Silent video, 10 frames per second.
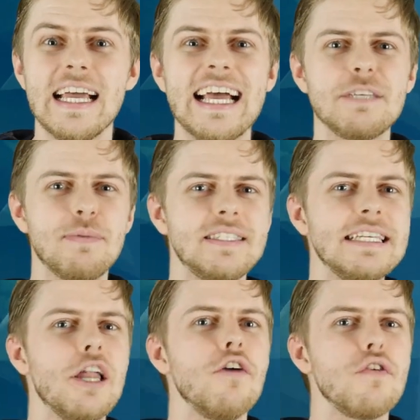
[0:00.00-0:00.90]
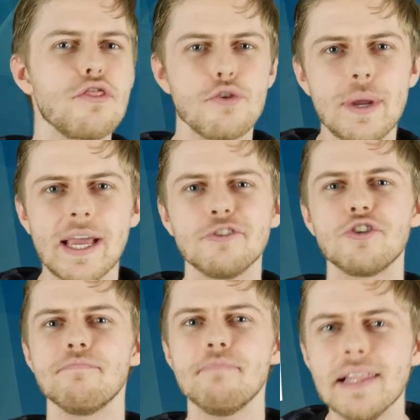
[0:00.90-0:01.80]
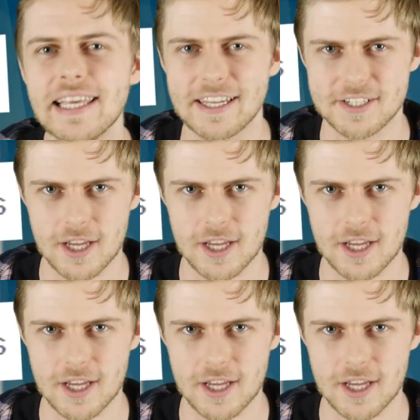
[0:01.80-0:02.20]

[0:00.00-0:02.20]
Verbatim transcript: has been seen over 300 million